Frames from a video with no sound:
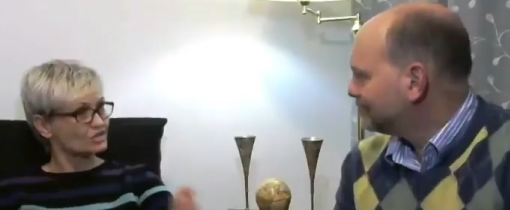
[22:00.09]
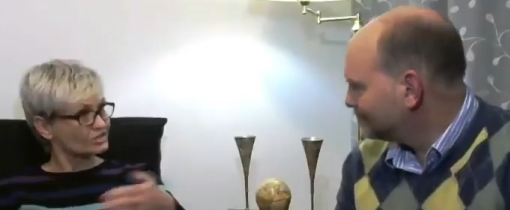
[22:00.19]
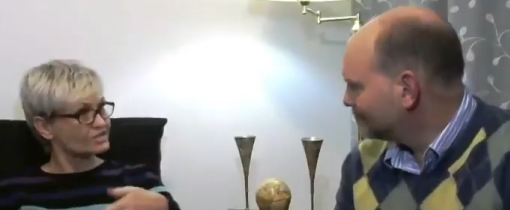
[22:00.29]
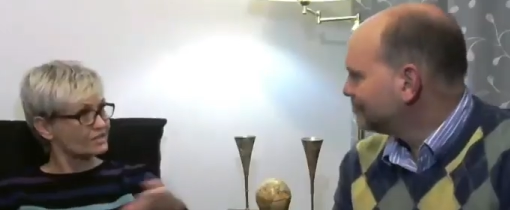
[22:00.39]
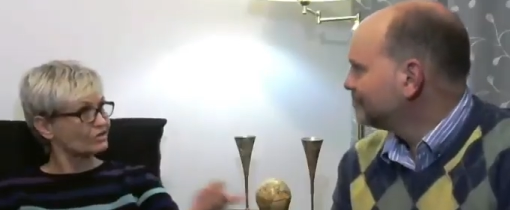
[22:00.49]

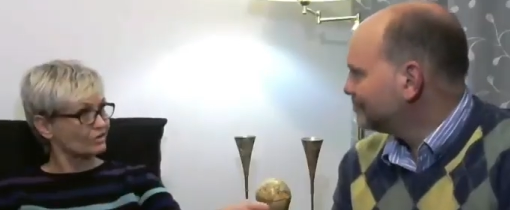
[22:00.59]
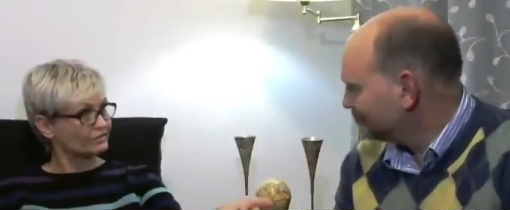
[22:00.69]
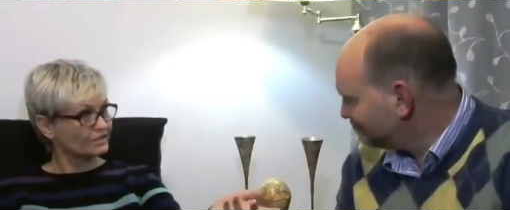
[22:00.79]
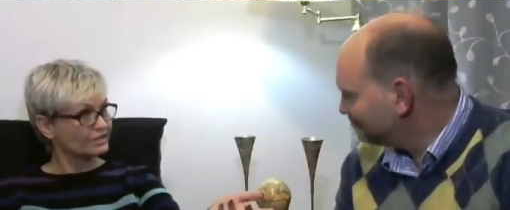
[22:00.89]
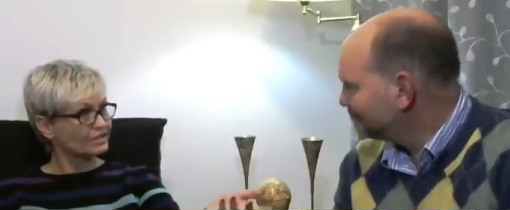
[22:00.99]
Speaker 1: sin of
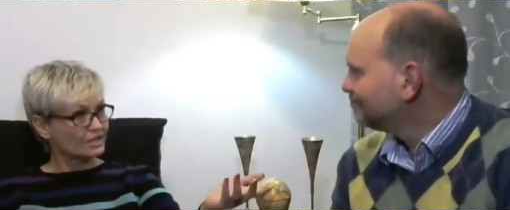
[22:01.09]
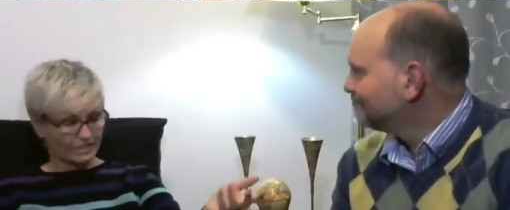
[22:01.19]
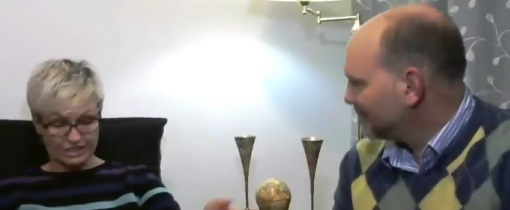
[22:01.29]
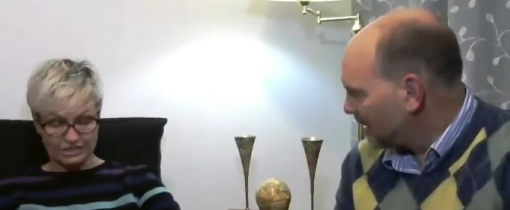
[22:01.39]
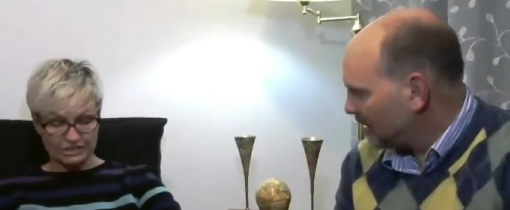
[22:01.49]
the
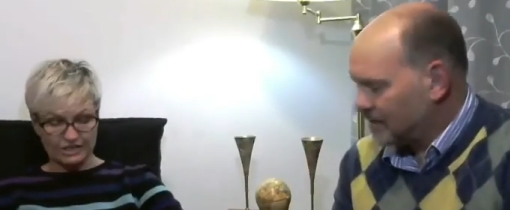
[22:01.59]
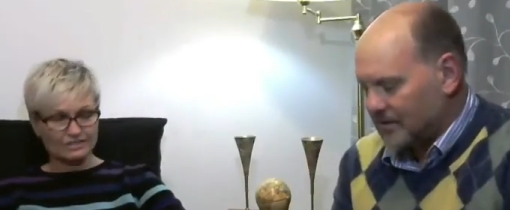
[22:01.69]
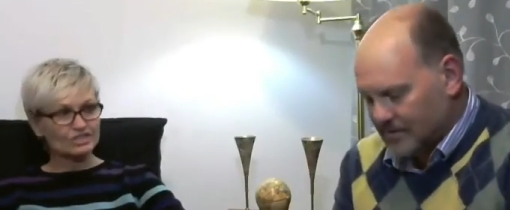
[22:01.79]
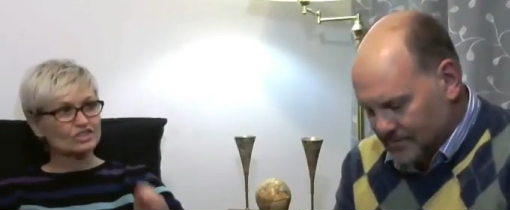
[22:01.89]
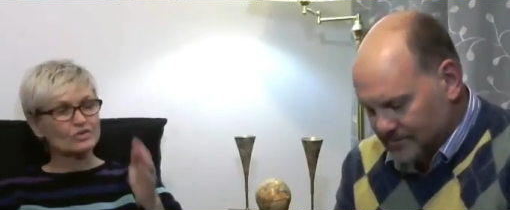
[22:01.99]

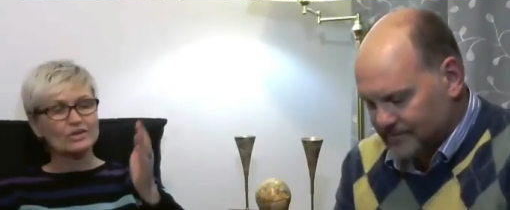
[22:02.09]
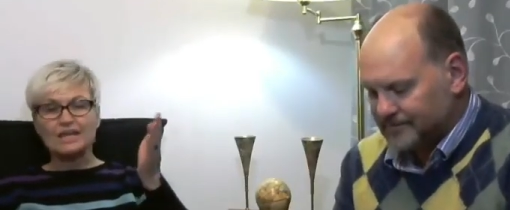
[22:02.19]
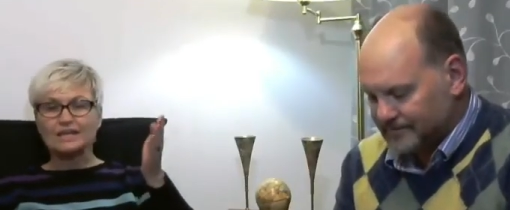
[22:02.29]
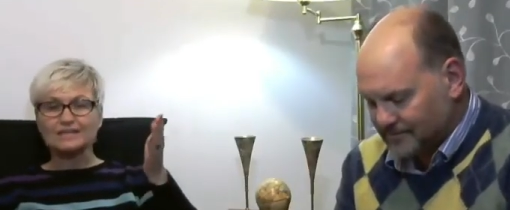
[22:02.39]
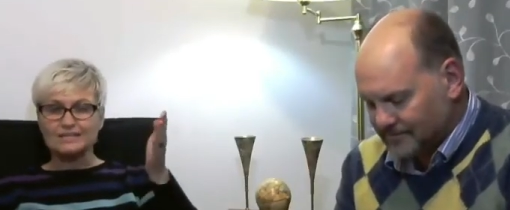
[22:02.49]
Nicolaitans. So
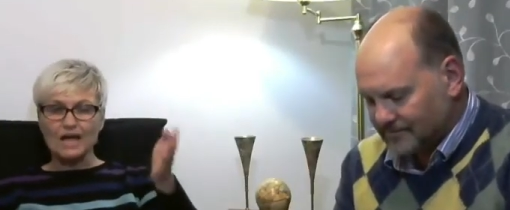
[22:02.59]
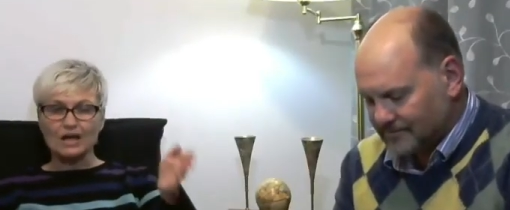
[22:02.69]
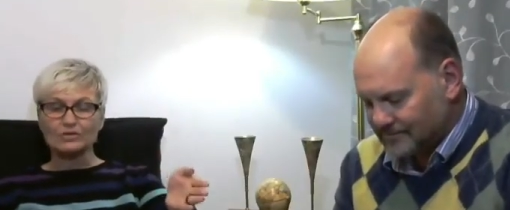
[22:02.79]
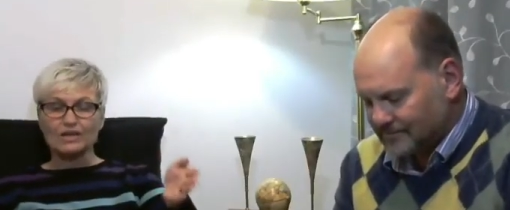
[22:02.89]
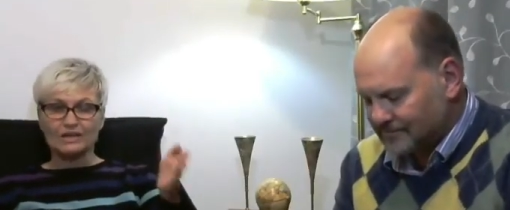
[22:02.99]
it's
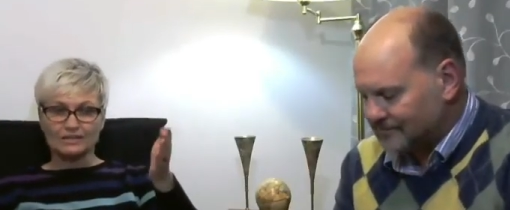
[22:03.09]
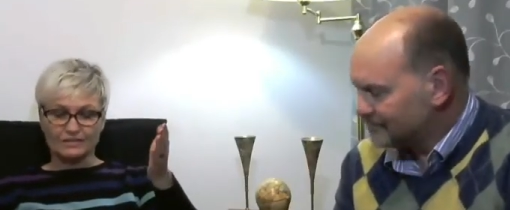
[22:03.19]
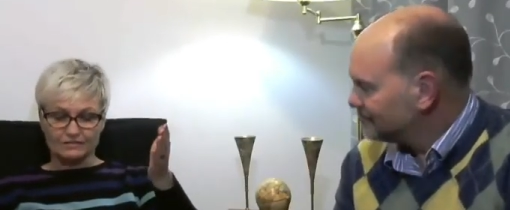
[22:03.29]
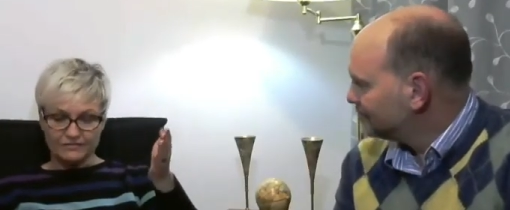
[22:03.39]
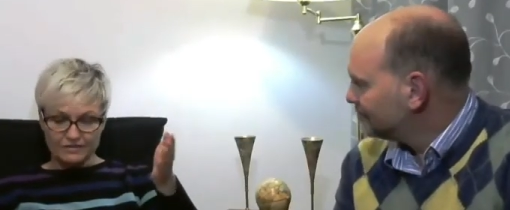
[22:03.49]
now in,
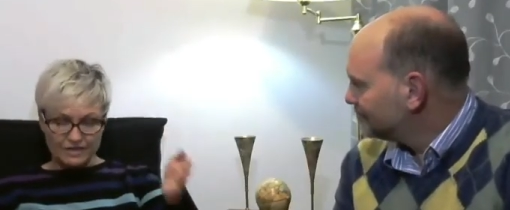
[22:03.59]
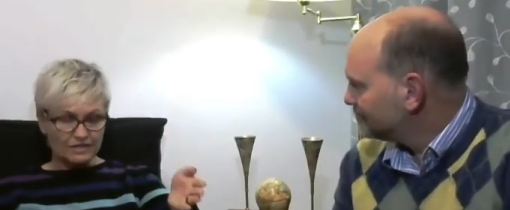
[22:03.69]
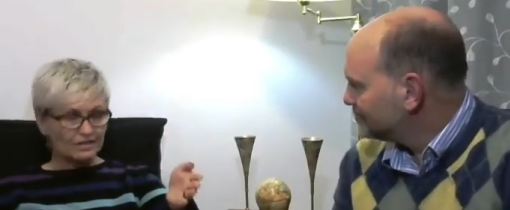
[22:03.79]
Ephesus,